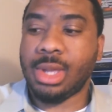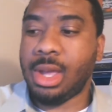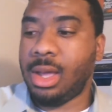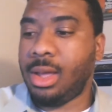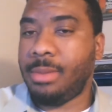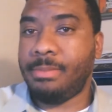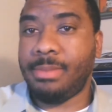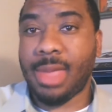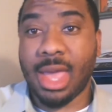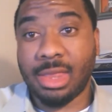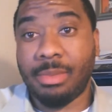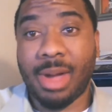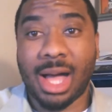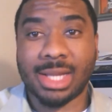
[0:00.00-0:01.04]
um,
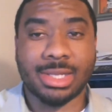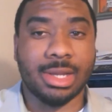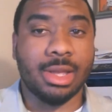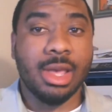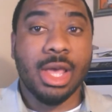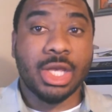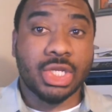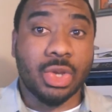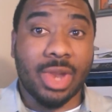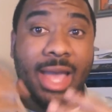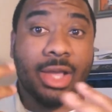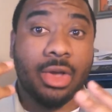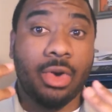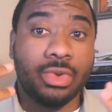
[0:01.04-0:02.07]
and the pasta. So
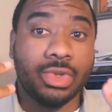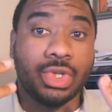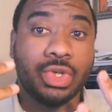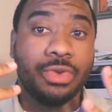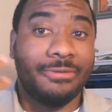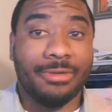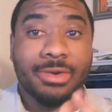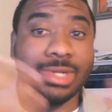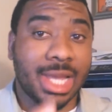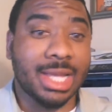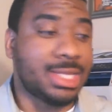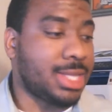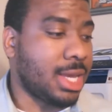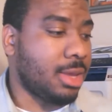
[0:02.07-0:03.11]
that goes to first
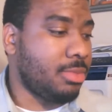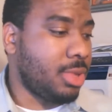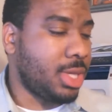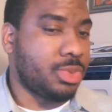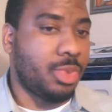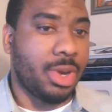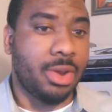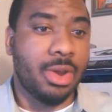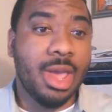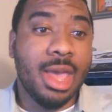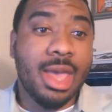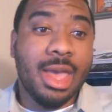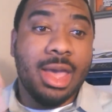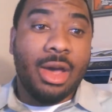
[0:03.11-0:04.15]
and second place winner.
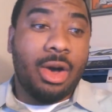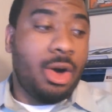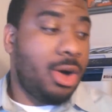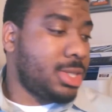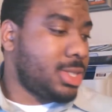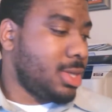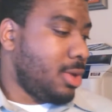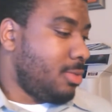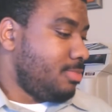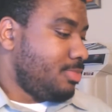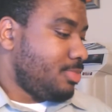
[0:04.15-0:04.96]
Also,